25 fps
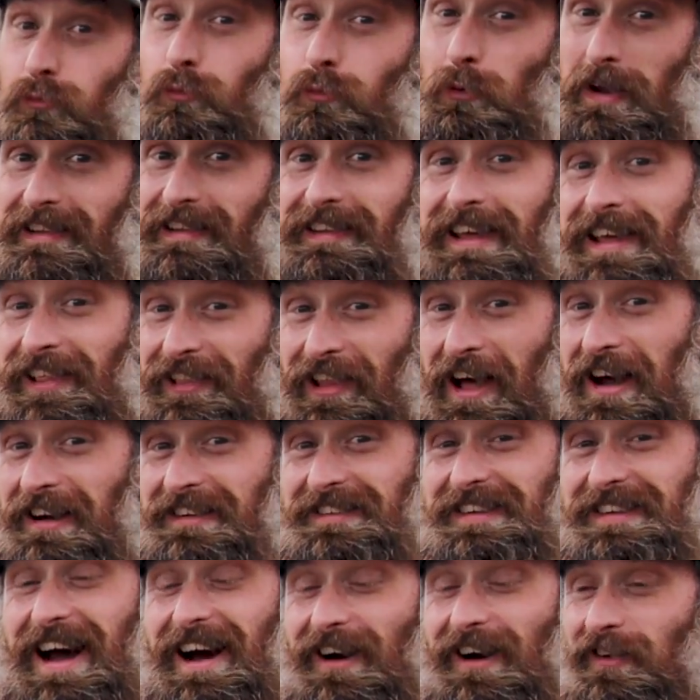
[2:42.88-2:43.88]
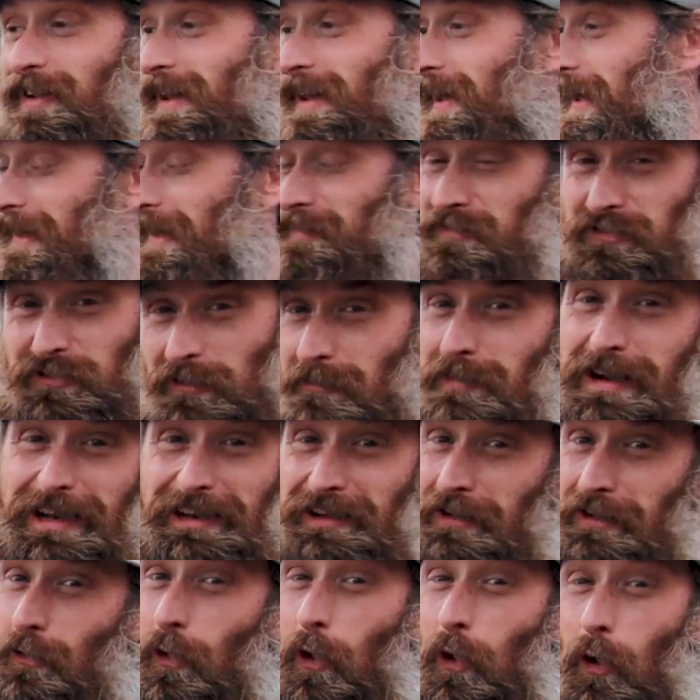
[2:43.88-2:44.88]
really lucked out, and somebody
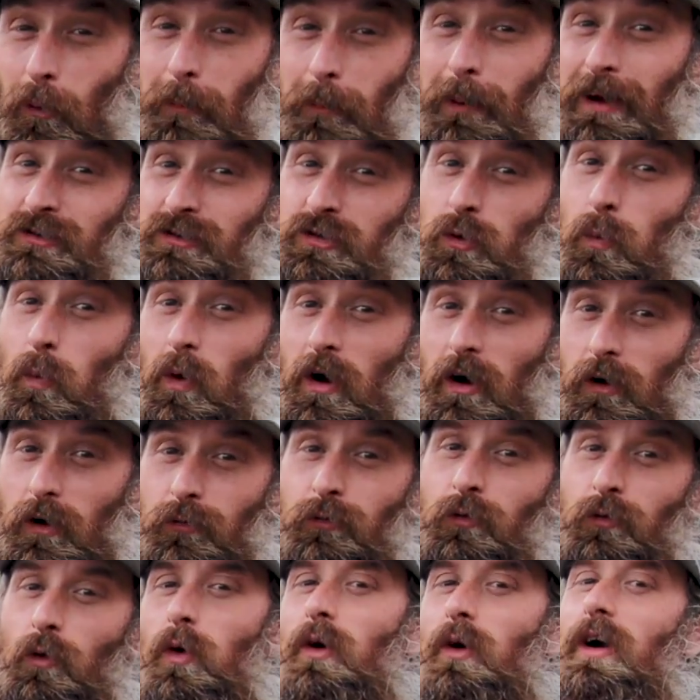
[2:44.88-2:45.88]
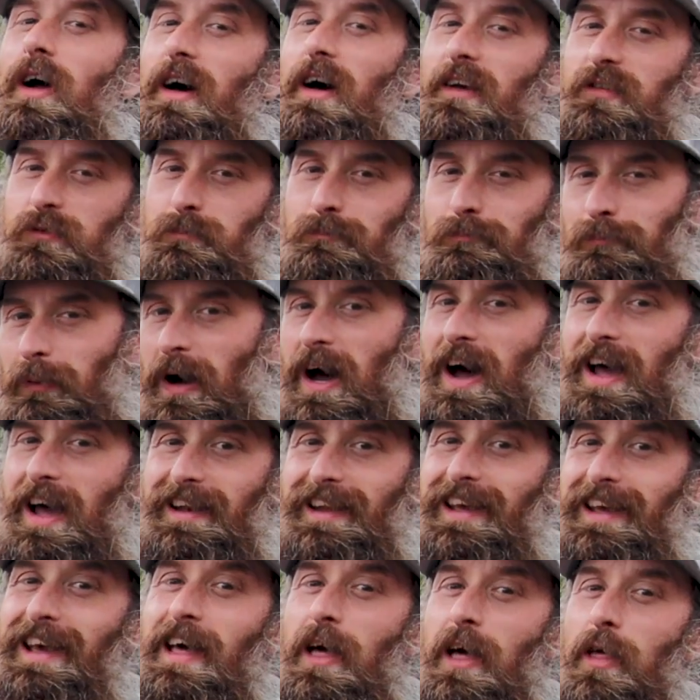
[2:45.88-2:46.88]
did a whole bunch of work for us, but
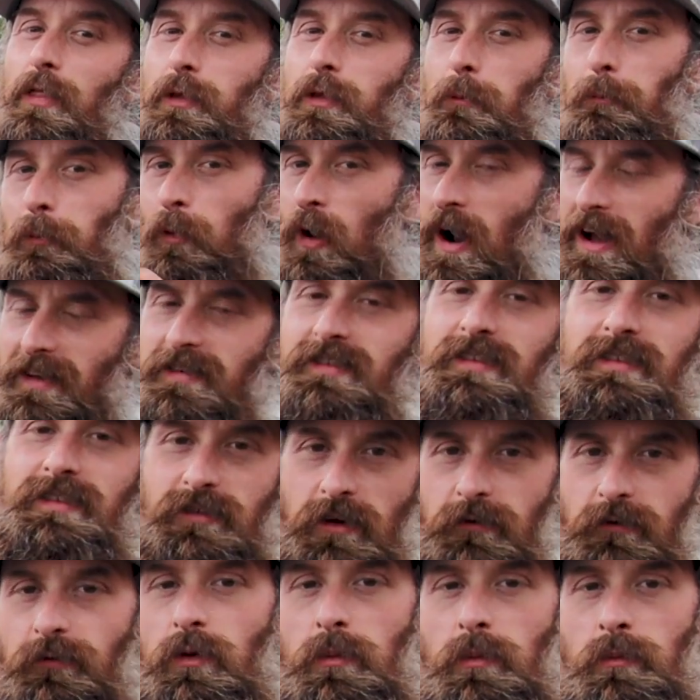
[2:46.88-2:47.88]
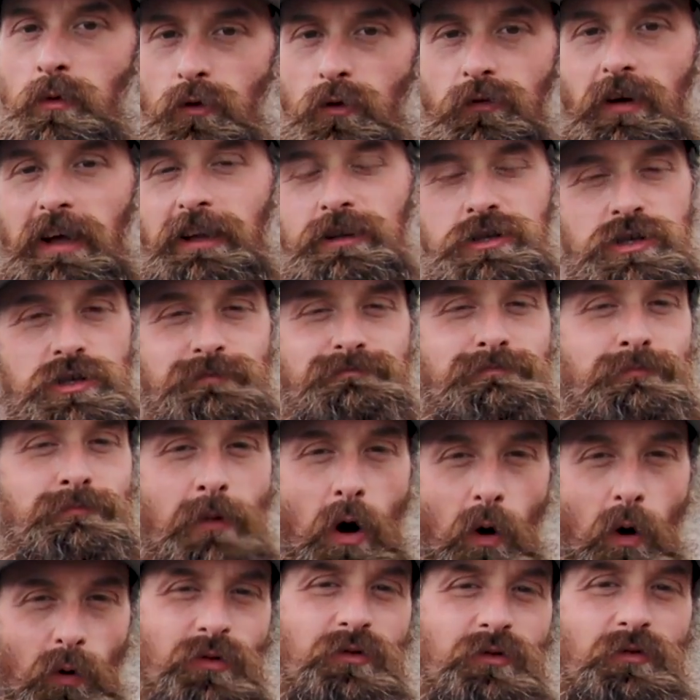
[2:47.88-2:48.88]
the process of removing
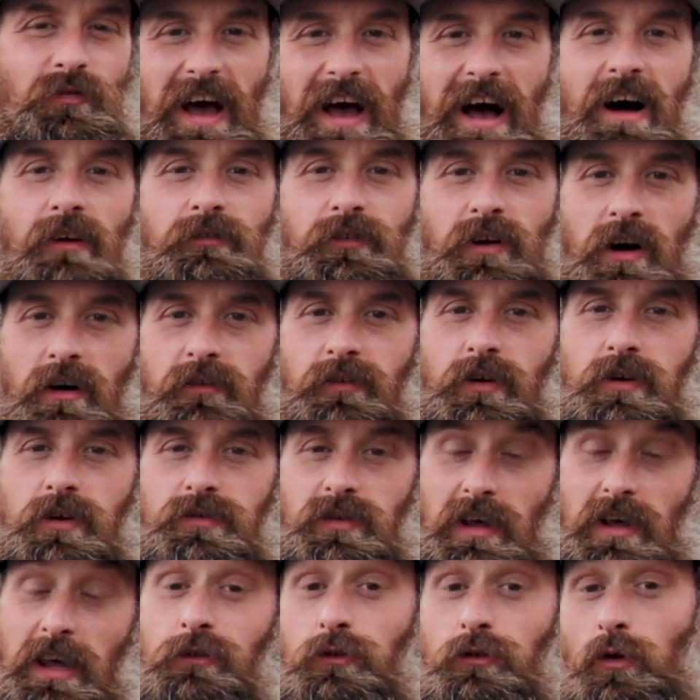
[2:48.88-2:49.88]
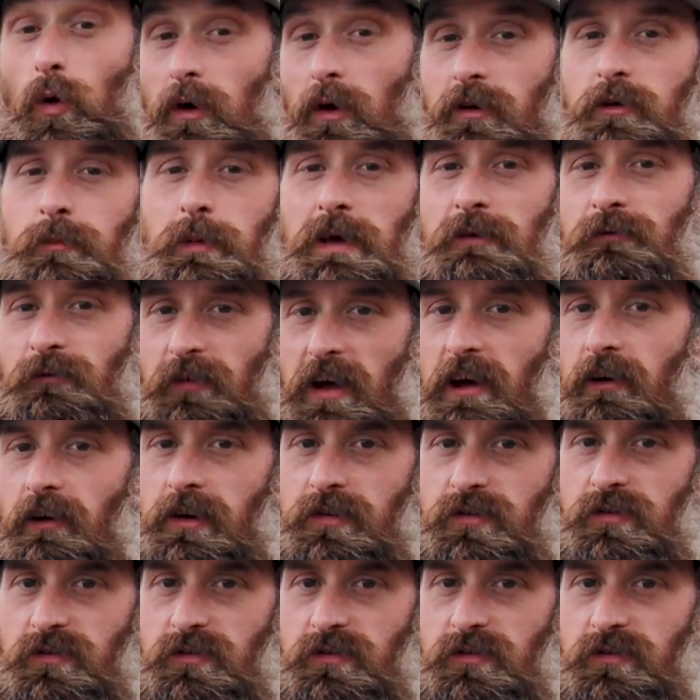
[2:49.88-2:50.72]
most valve covers is going to be very